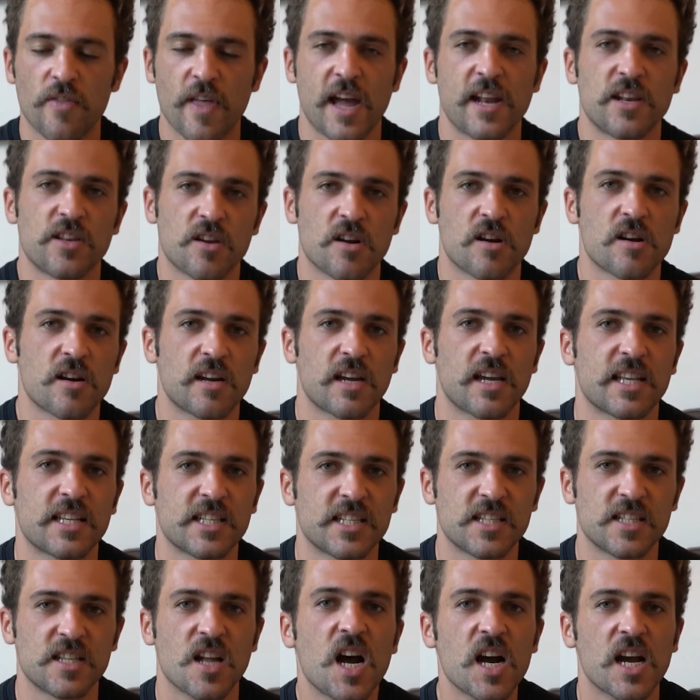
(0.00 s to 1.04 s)
that dirt gets
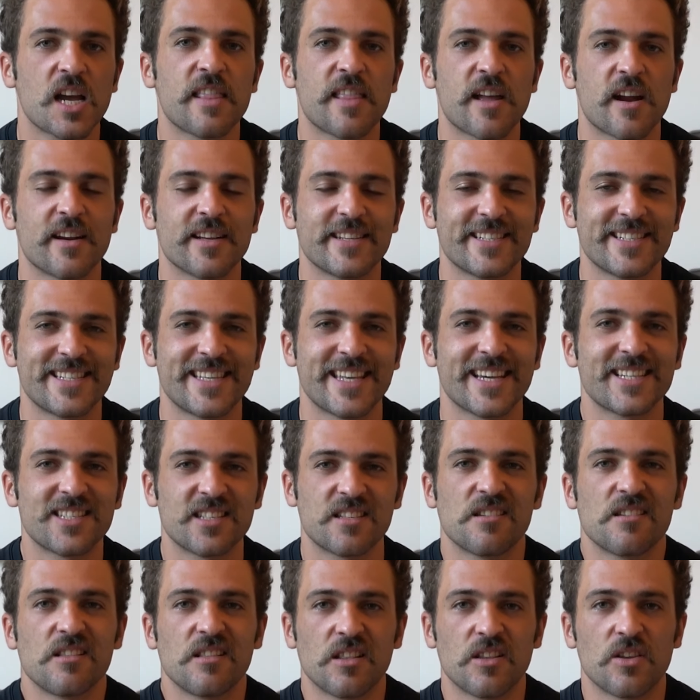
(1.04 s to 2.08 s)
stuck in there. It sticks
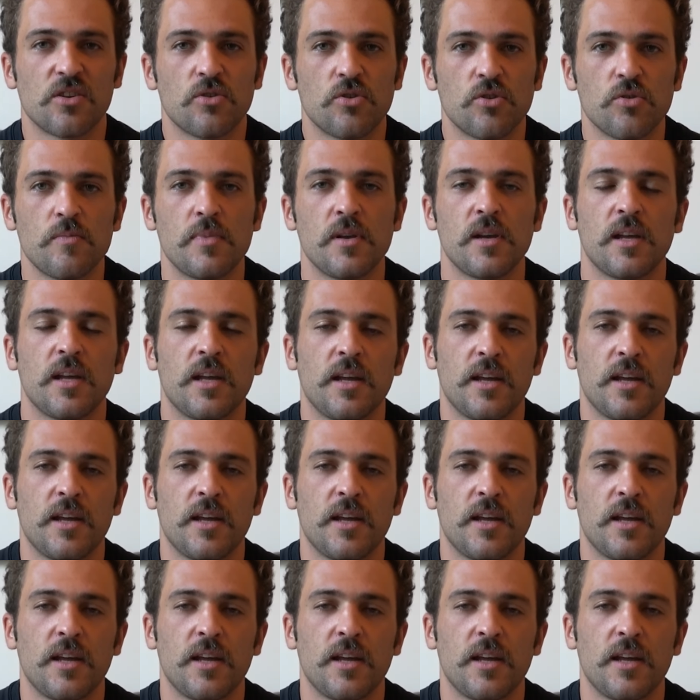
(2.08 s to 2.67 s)
to the lube.